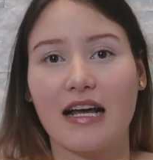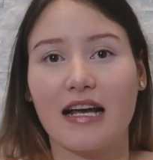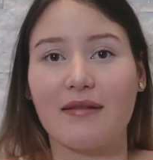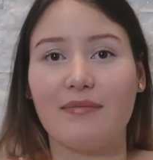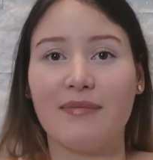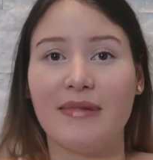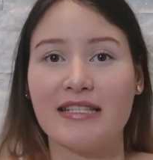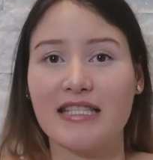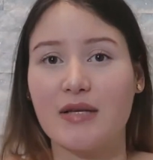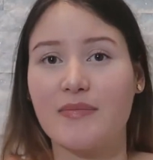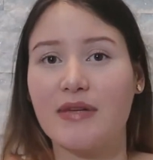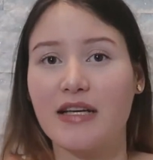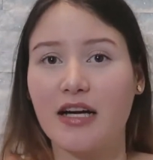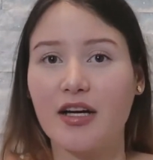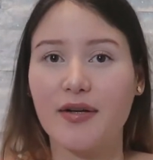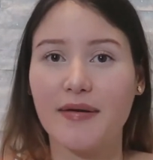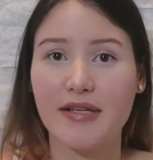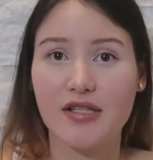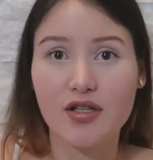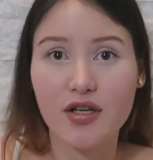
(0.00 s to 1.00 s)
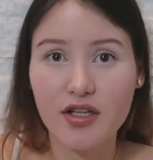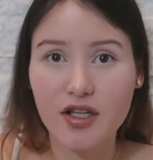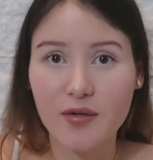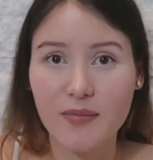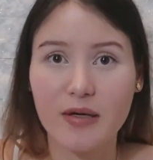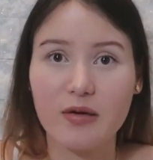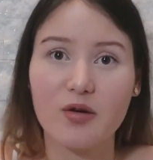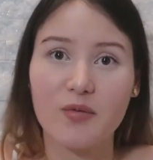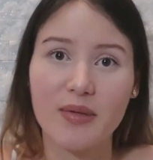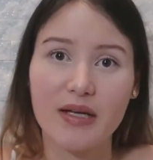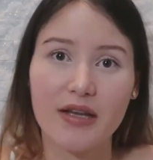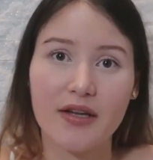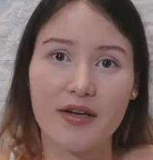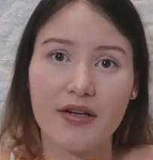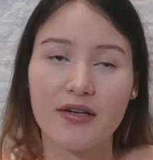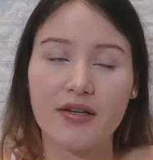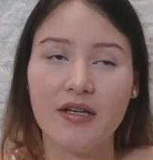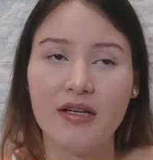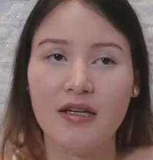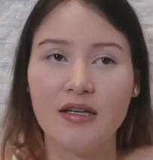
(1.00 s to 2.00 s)
And like my stepdad had already told them I would be
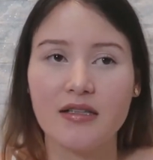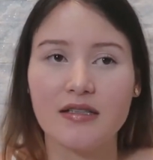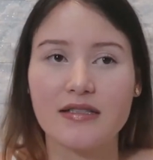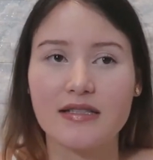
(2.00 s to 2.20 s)
there,